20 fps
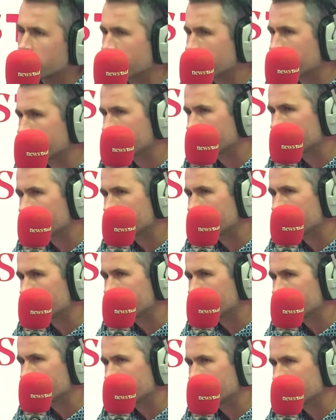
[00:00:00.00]
Oh,
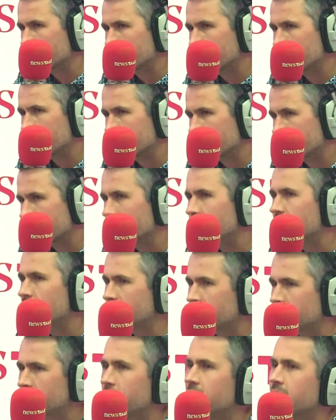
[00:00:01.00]
listen, there's people who
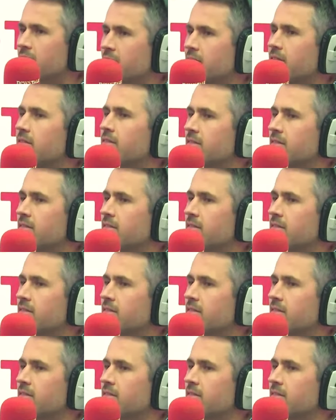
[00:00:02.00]
are resistant to